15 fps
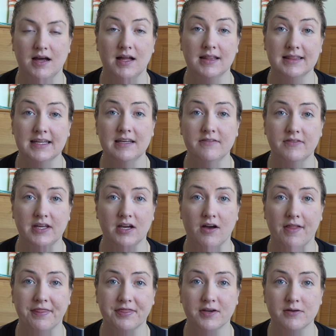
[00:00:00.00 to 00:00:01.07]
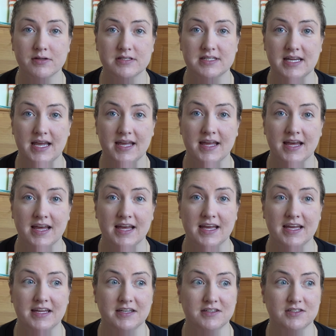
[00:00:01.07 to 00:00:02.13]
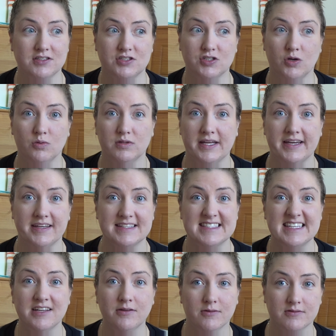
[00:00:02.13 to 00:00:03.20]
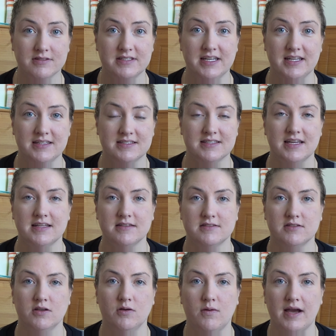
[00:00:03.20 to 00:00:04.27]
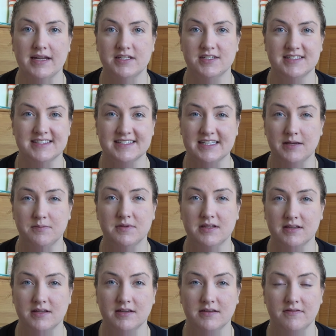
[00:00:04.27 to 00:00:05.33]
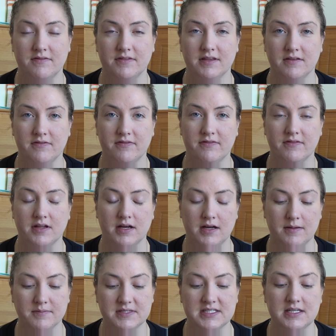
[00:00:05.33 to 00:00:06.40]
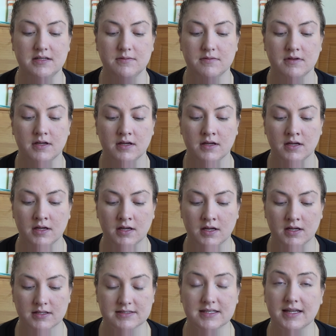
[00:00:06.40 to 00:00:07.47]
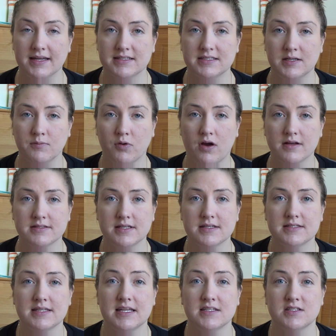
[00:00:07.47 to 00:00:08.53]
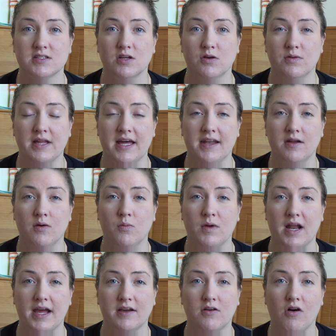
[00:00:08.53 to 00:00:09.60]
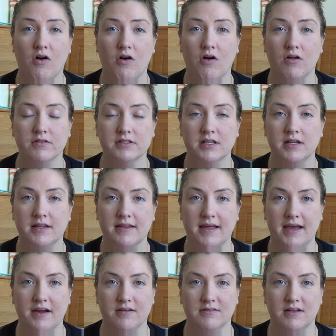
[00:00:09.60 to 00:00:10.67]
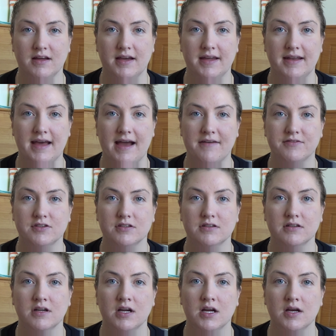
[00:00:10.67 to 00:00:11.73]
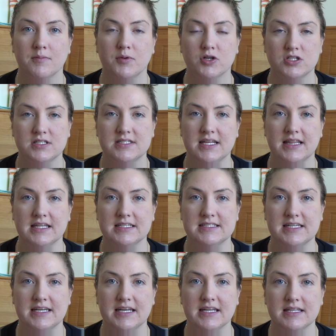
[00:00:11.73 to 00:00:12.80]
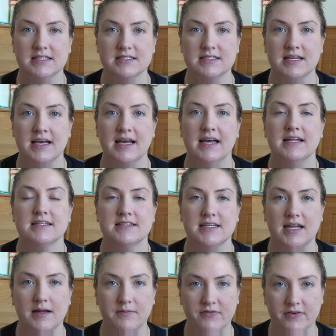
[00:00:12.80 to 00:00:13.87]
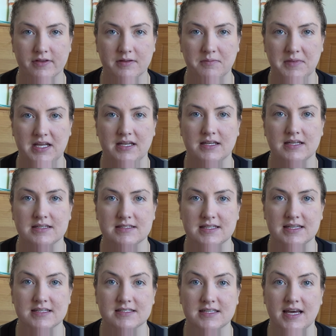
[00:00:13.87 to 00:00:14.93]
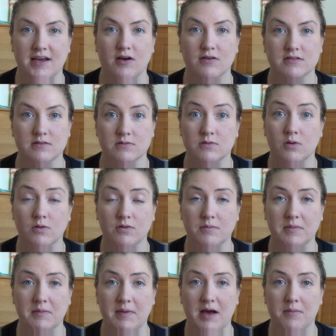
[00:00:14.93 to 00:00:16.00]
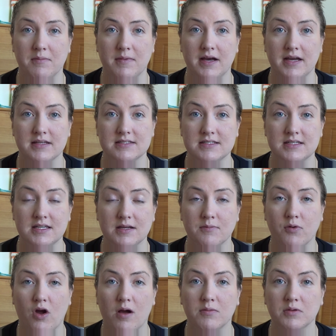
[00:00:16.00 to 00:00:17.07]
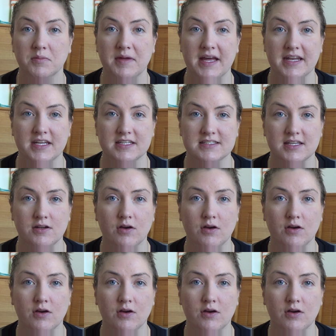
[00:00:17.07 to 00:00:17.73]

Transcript: leaving on Thursday. It showed like single seats, and so I just skipped the seat selecting process. And so then when I called the airline after purchasing the tickets and set up for the meet and assist, I also told him about my seating problem, and he said,